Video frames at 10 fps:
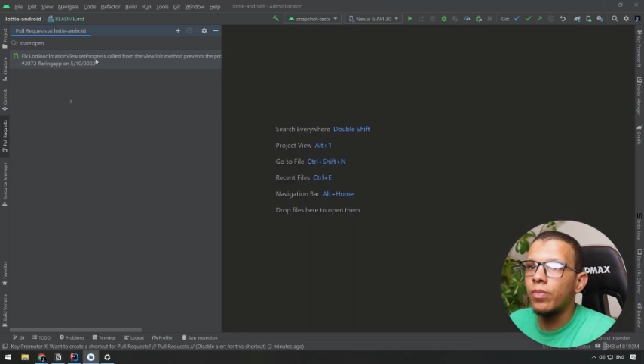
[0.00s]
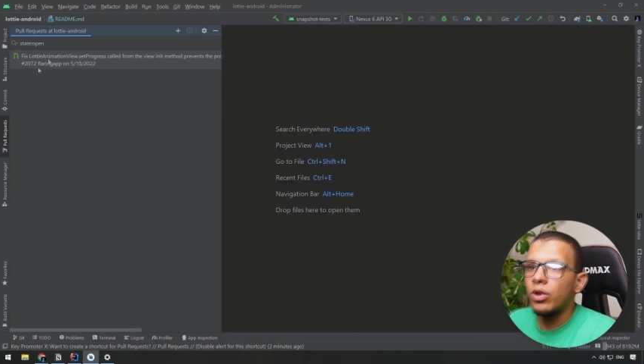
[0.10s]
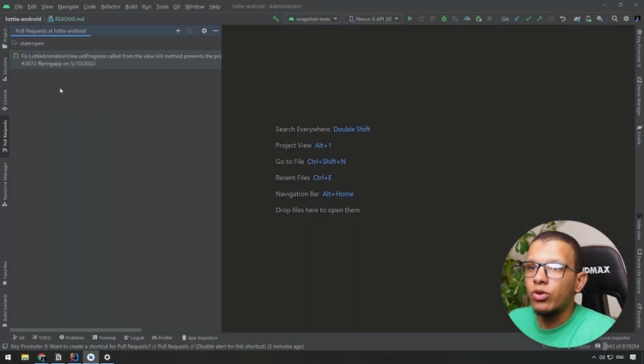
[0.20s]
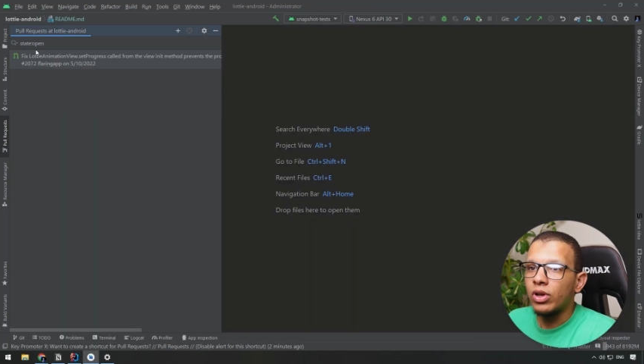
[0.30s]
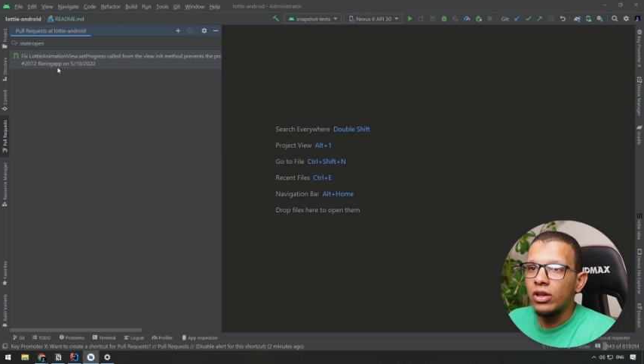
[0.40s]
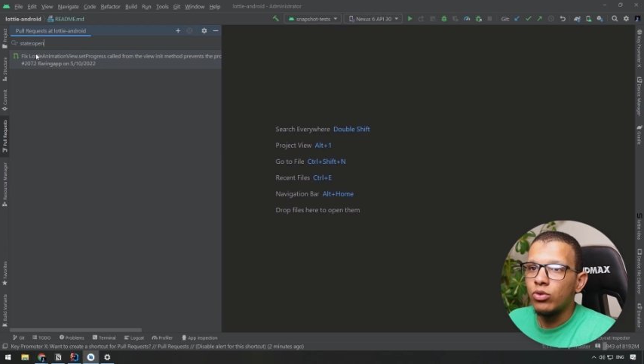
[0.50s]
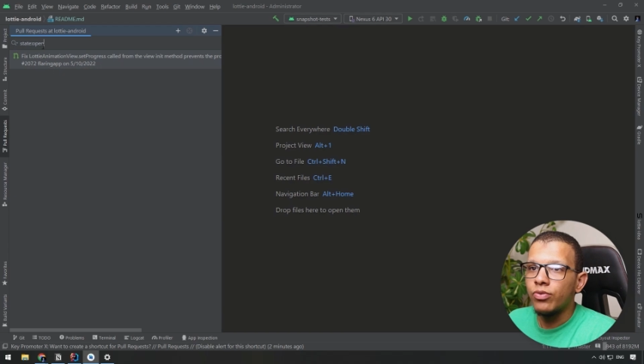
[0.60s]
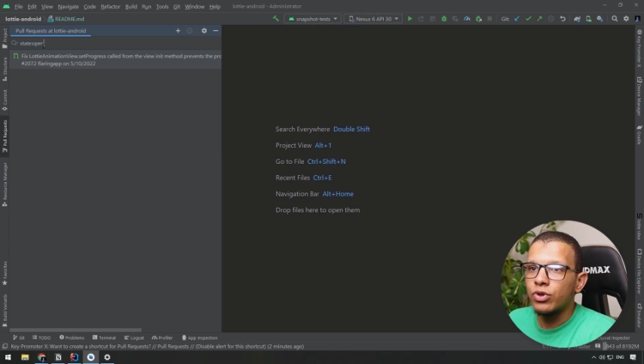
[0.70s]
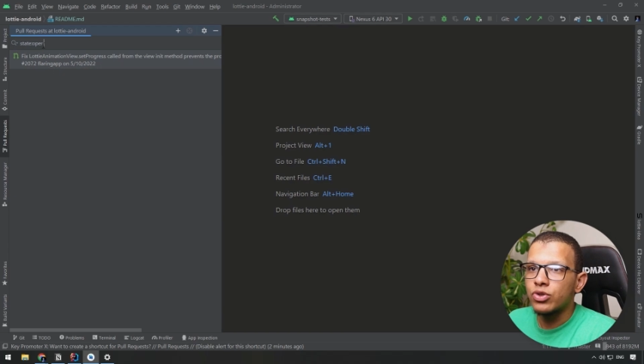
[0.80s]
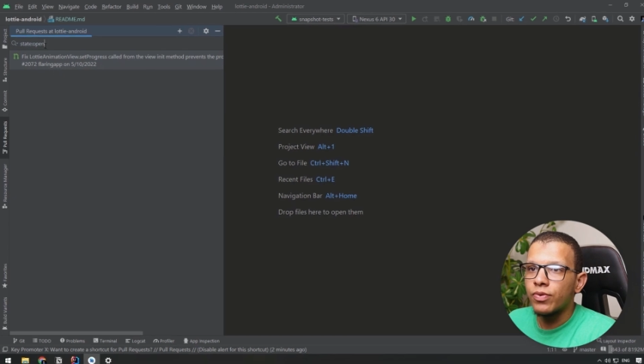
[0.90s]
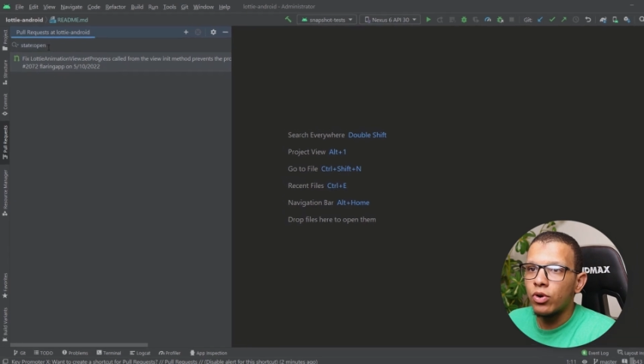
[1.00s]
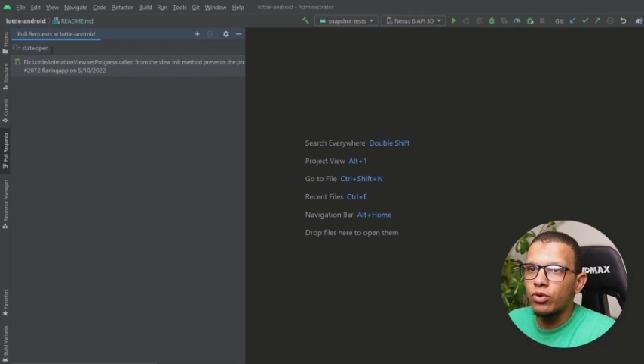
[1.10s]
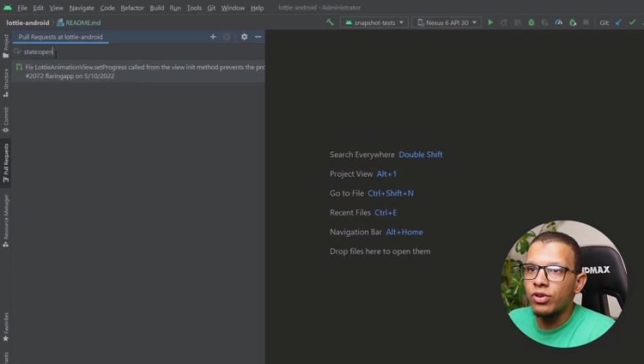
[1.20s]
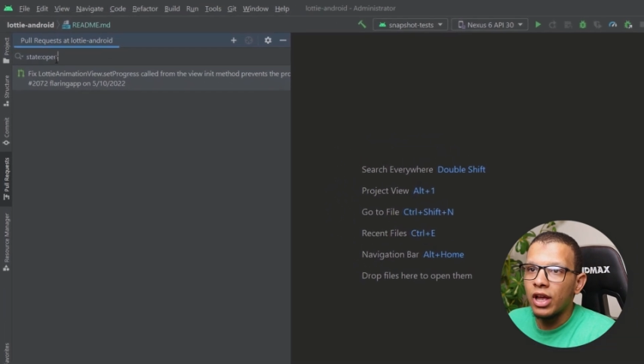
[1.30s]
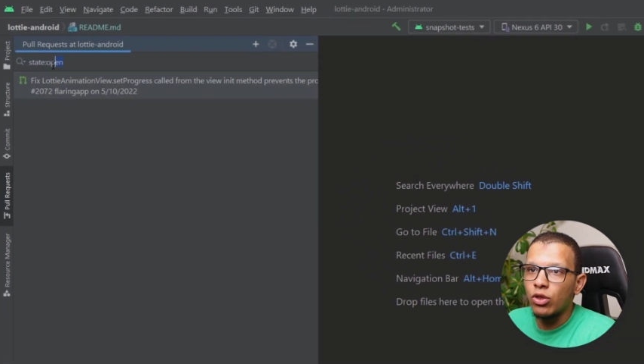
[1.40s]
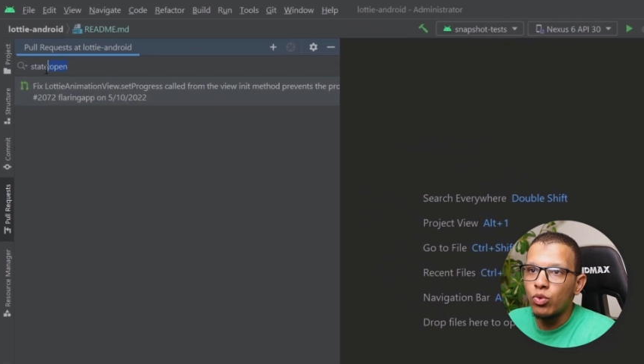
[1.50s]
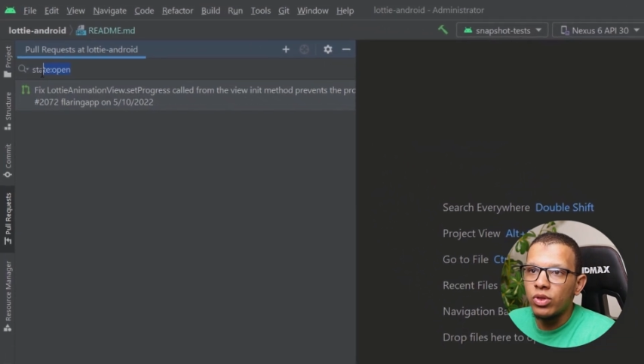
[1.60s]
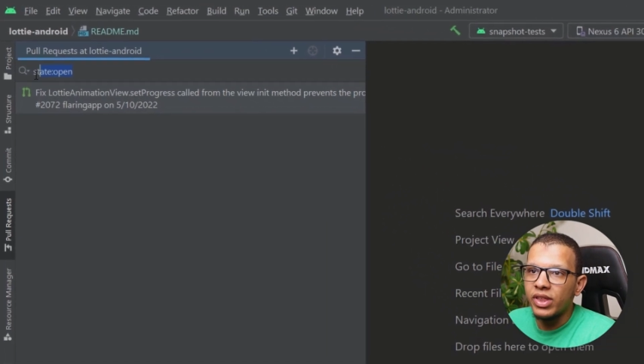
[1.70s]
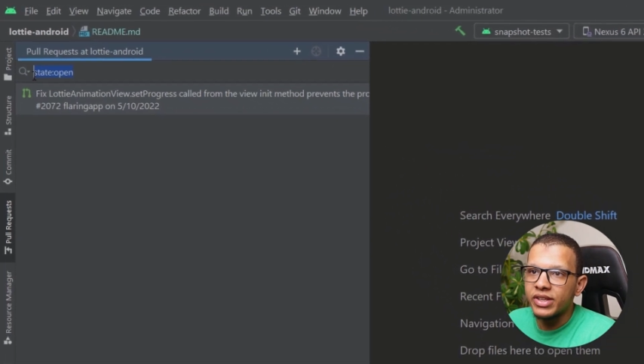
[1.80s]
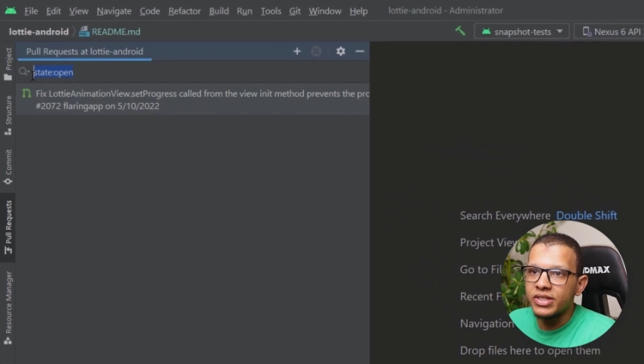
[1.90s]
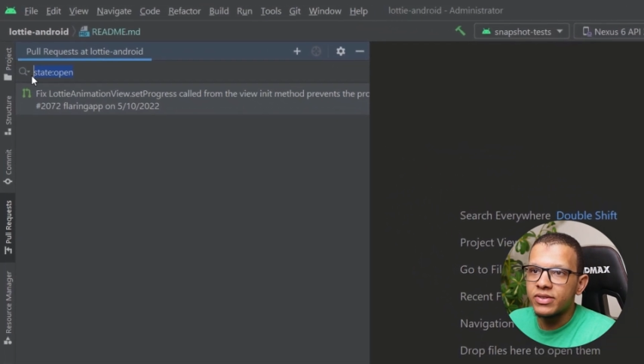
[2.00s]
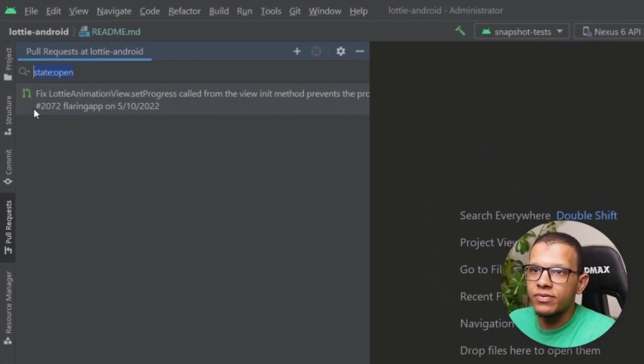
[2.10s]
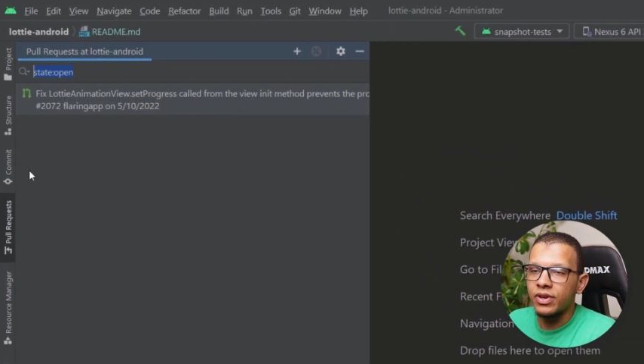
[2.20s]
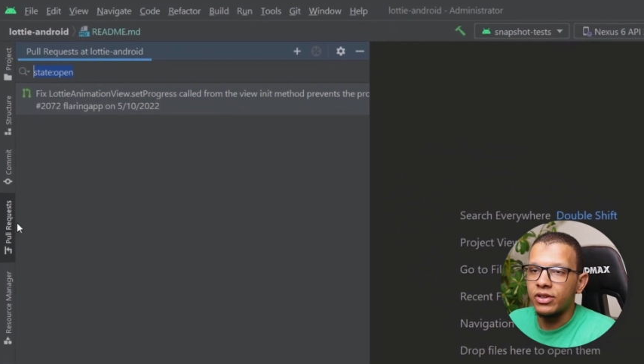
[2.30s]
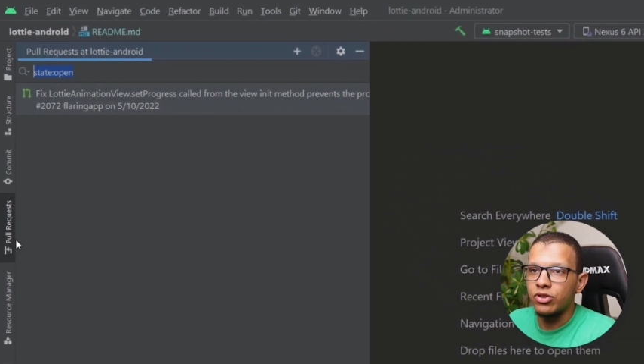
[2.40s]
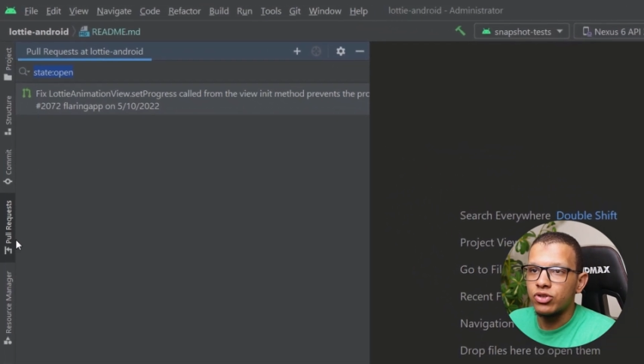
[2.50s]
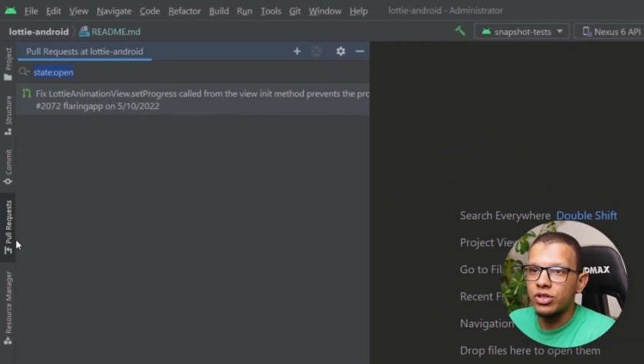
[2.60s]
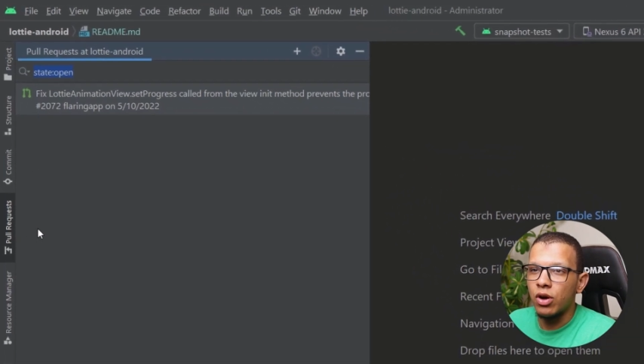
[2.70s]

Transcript: What you can do first of all, you can do these filters.